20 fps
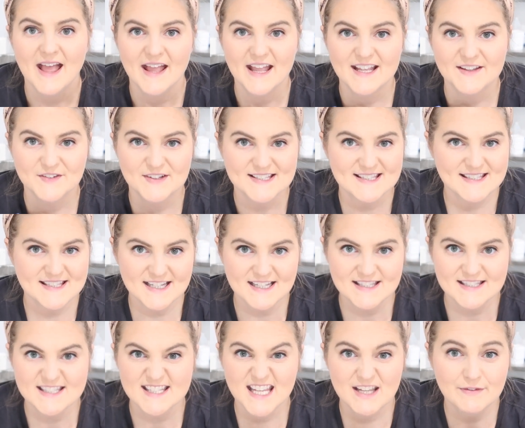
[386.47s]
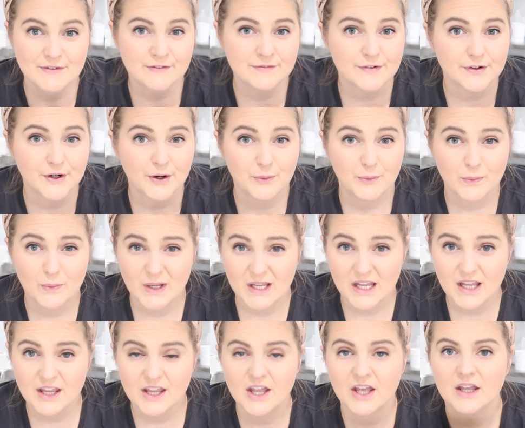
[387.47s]
if it sits even for a
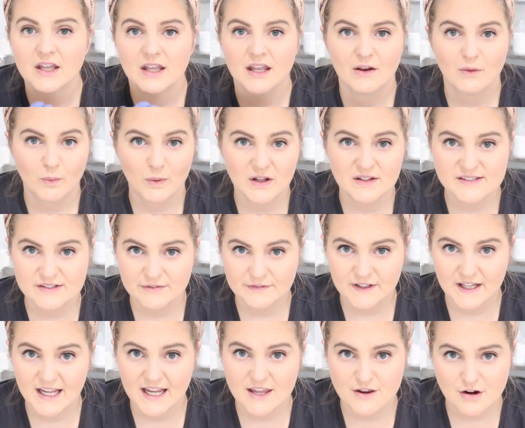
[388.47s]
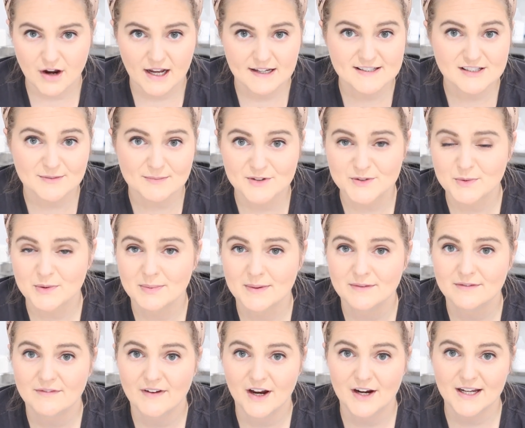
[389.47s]
week, it will deflate and your customers will be
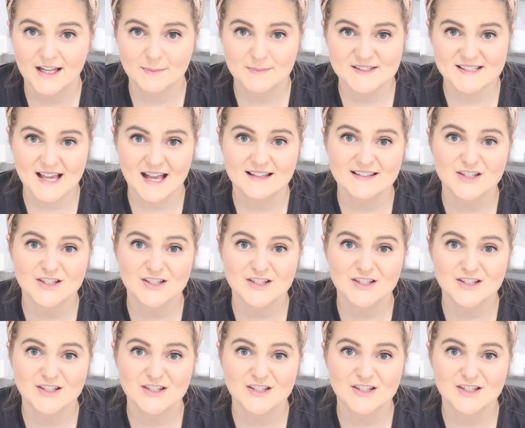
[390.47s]
very upset.